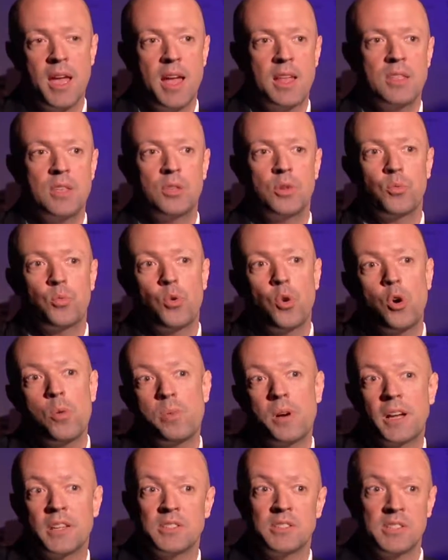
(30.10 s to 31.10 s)
and then the
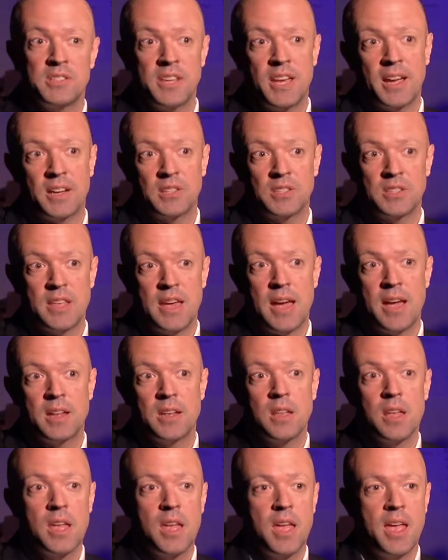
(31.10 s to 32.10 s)
robot detects
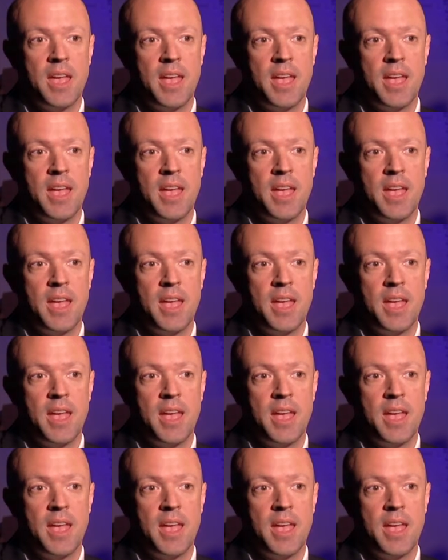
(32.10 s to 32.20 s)
that